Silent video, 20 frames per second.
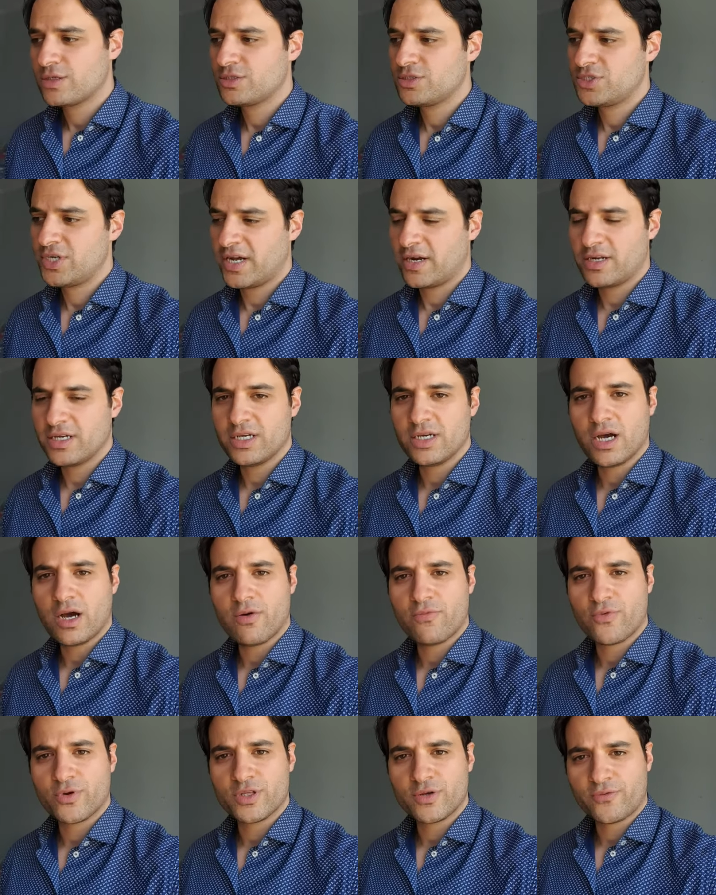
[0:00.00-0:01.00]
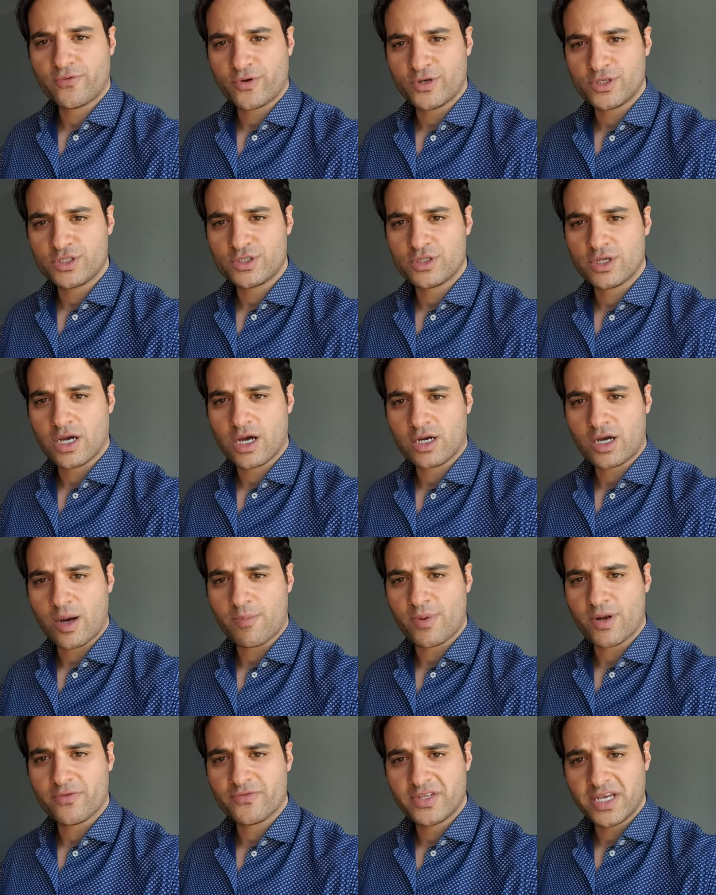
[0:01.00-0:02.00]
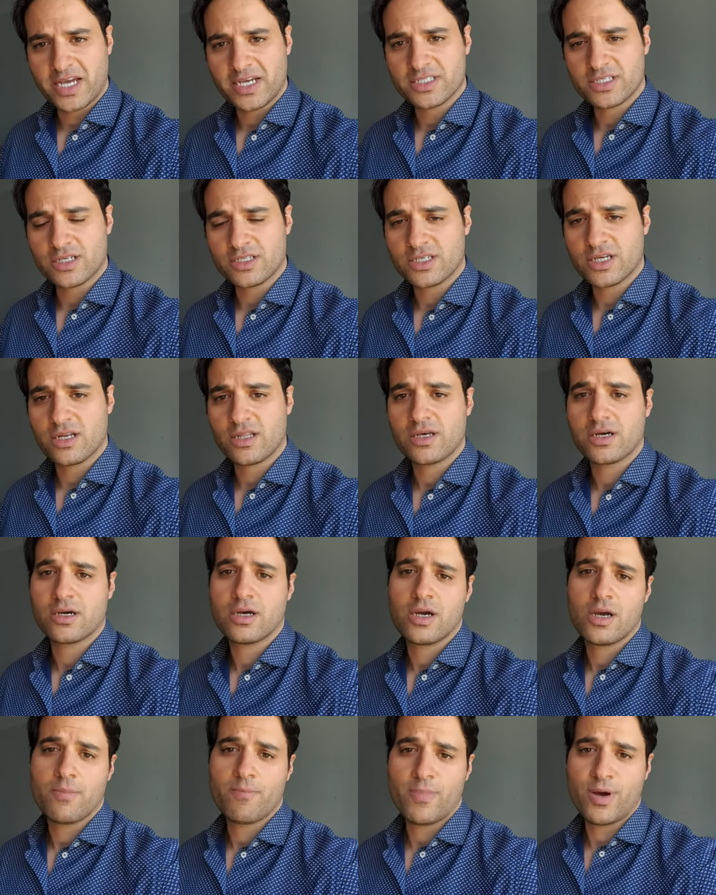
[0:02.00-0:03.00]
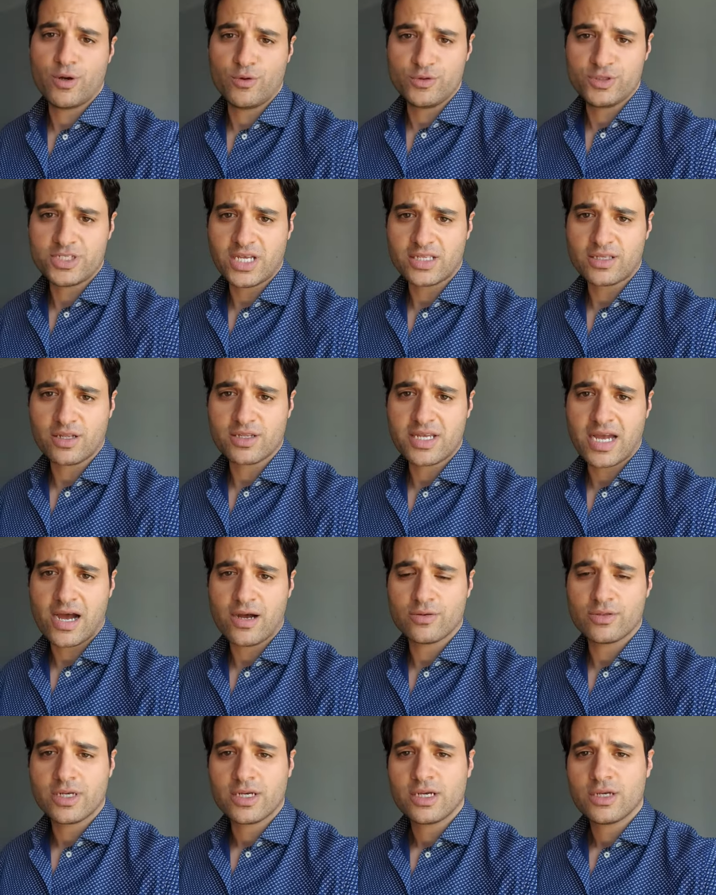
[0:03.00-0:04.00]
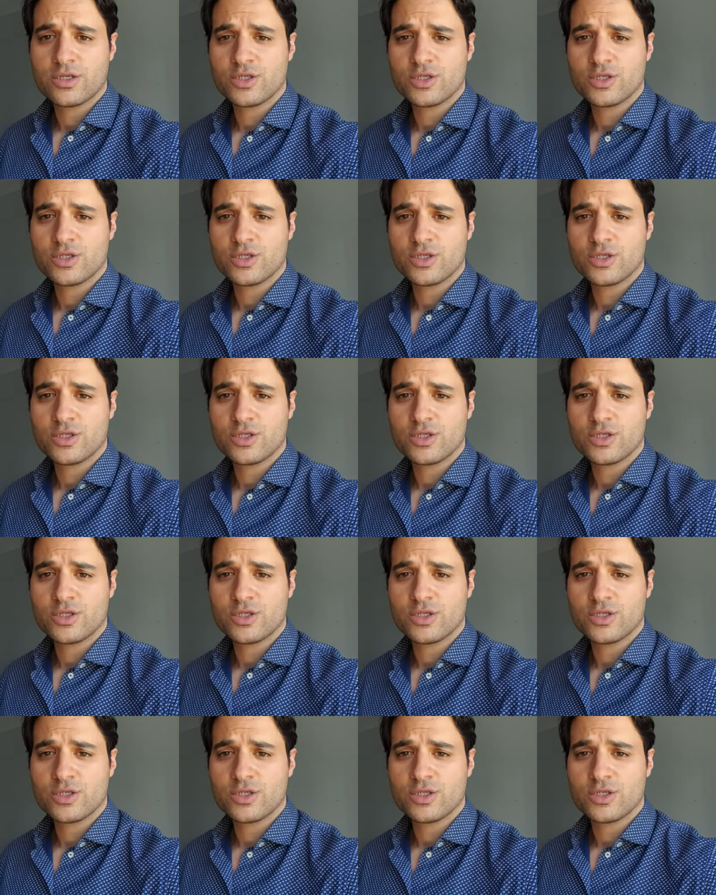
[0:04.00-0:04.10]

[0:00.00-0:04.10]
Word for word: Generally, for the first couple of days until the balloon settles down,